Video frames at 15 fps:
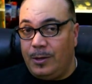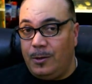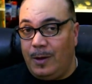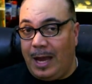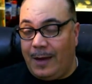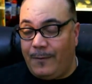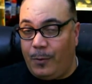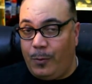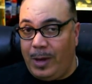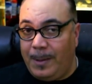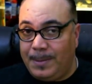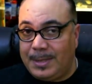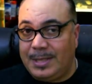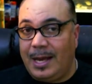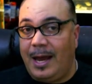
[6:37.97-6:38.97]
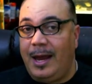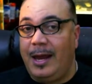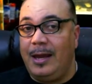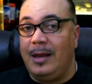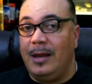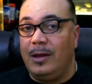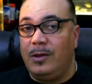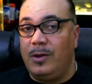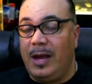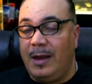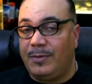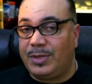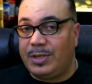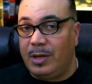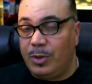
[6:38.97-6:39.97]
you have a website, you
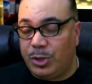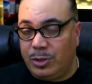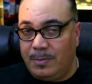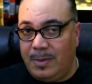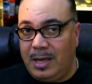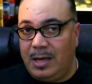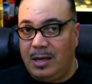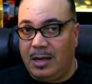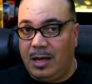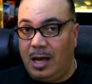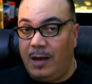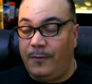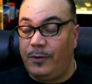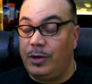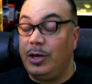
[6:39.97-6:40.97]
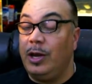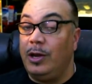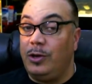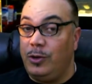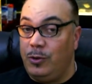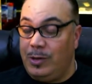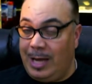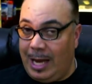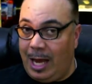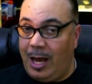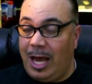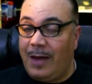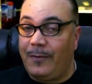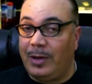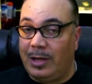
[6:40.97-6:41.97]
have social media covered, you now
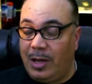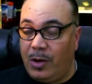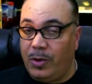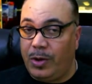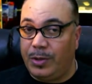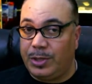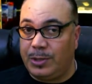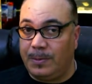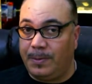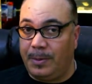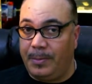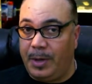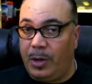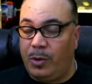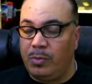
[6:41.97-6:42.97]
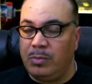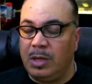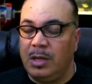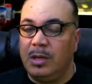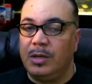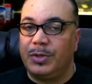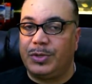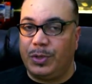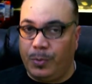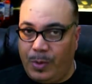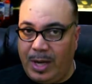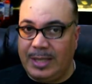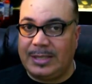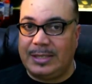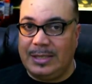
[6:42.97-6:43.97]
have a logo to promote, so
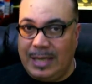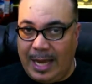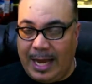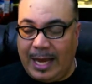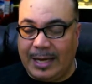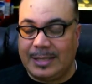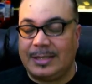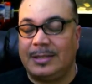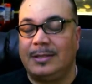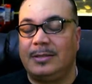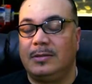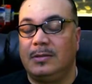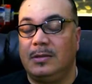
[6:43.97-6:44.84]
what's next?